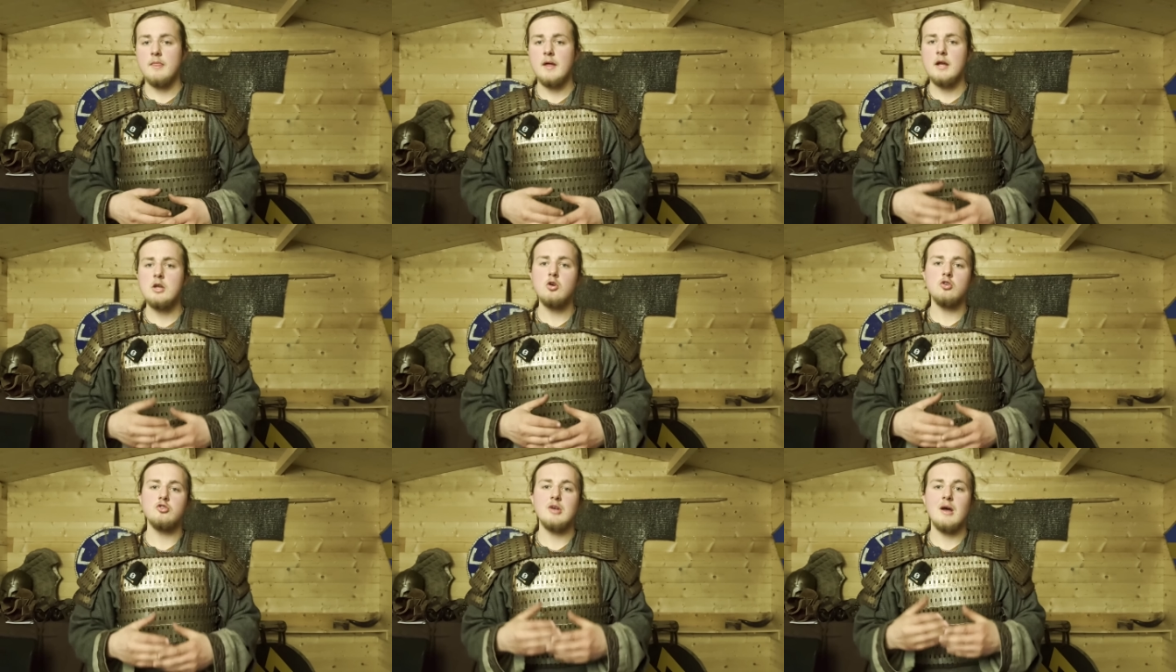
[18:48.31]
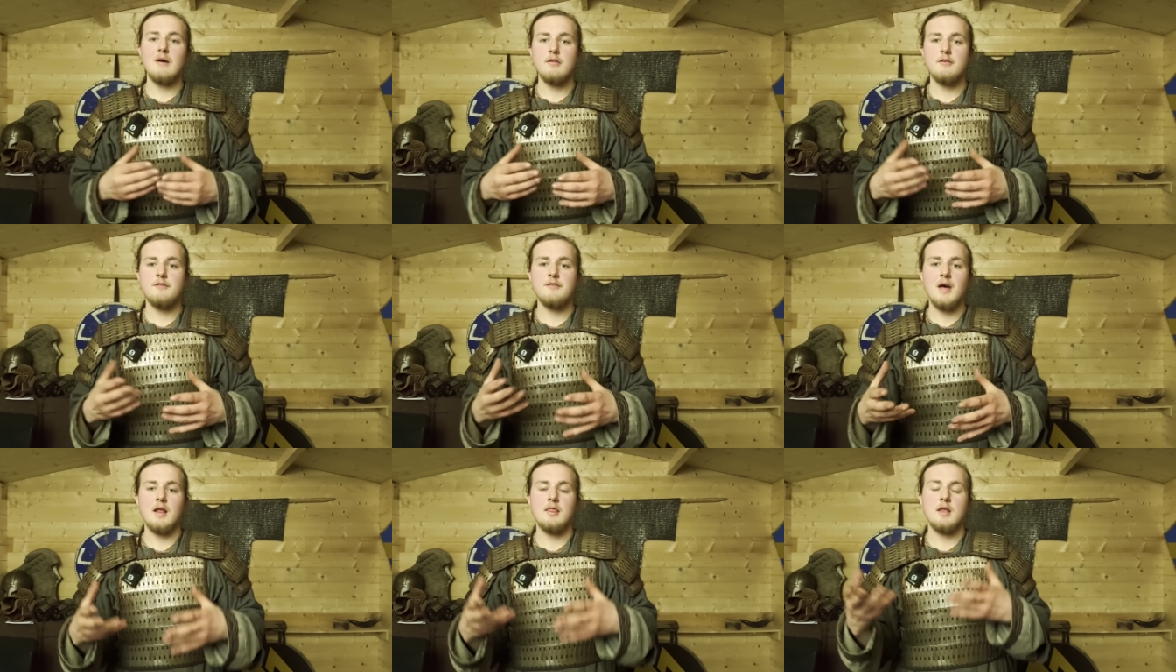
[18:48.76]
Then you also have the
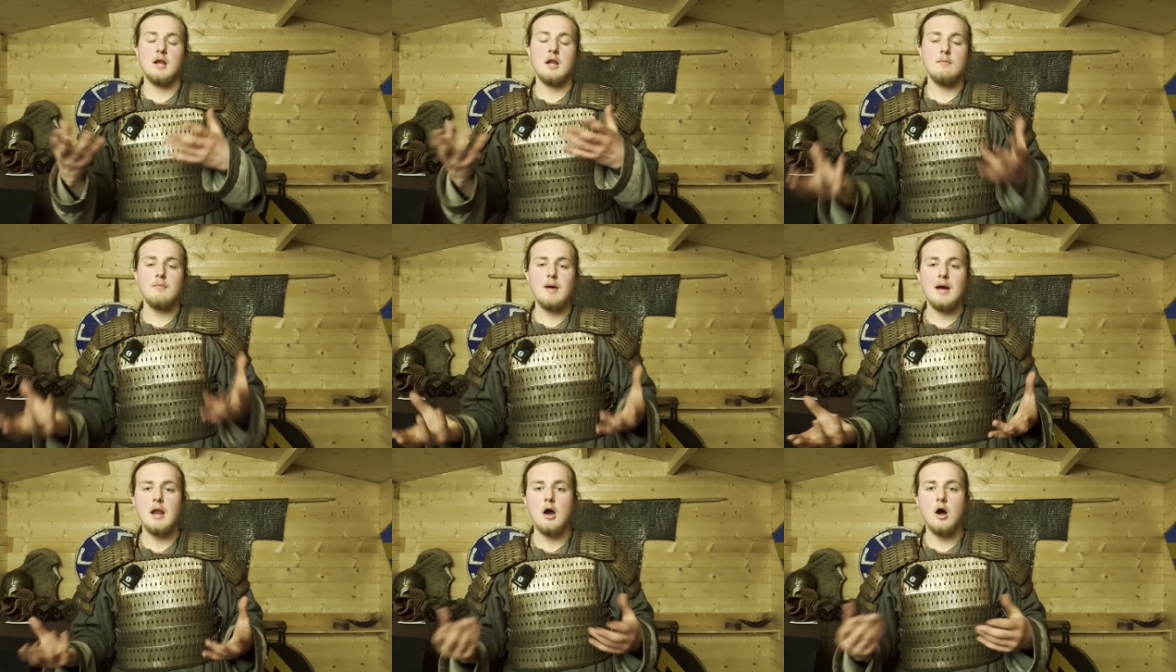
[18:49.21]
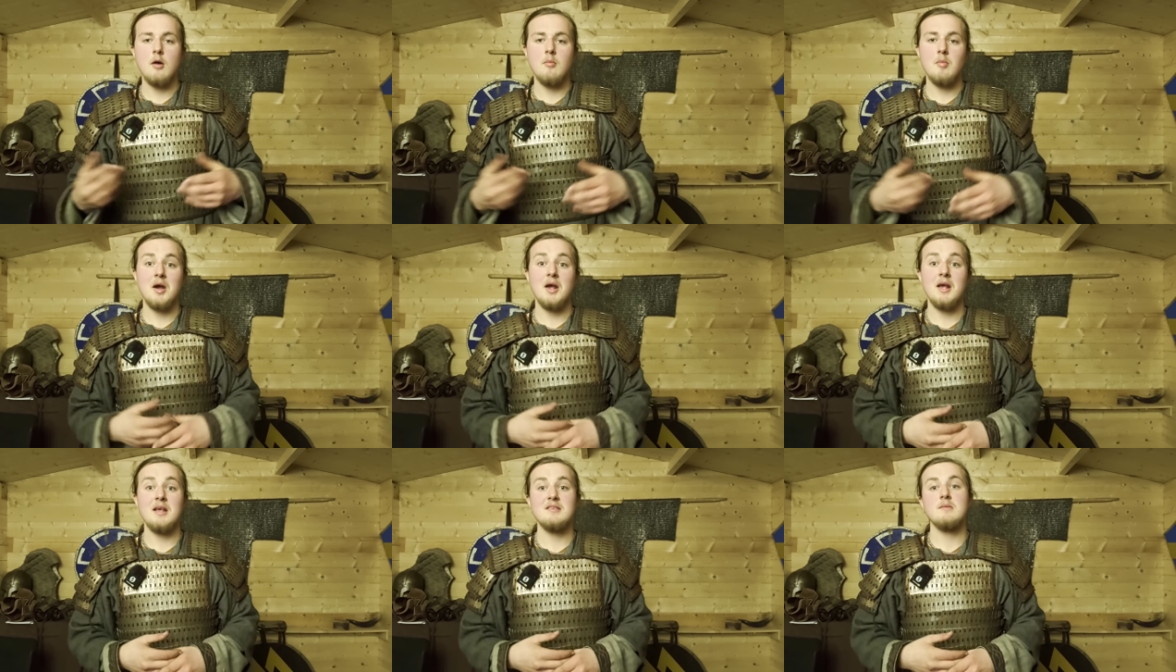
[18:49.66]
fact that lamellar
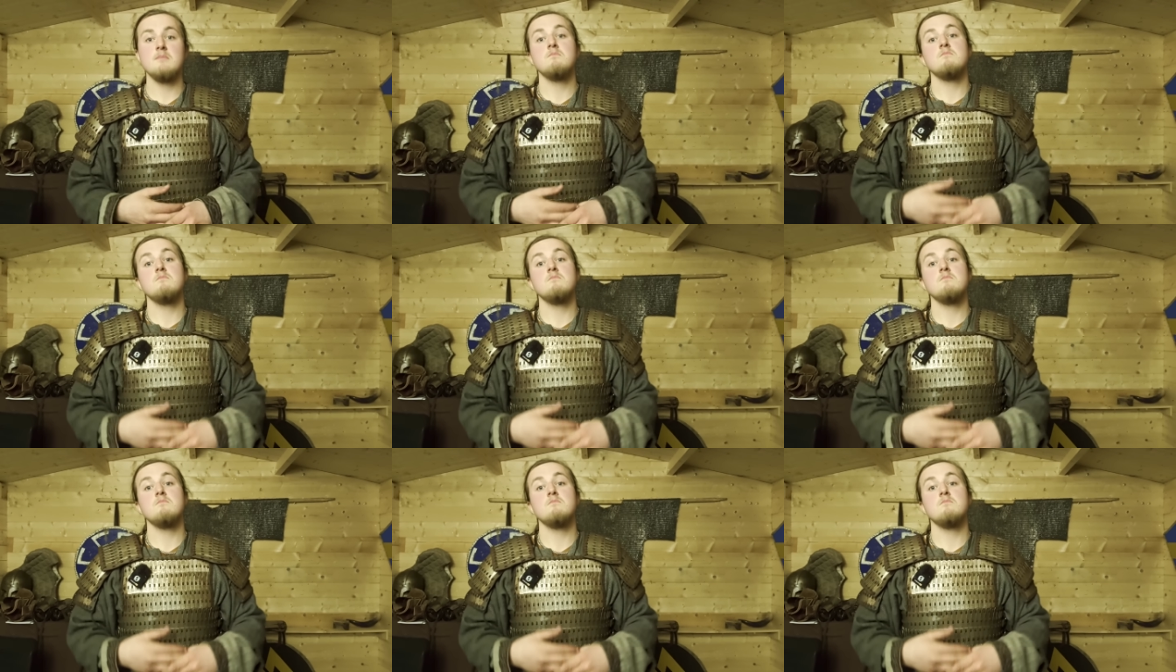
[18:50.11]
armor is,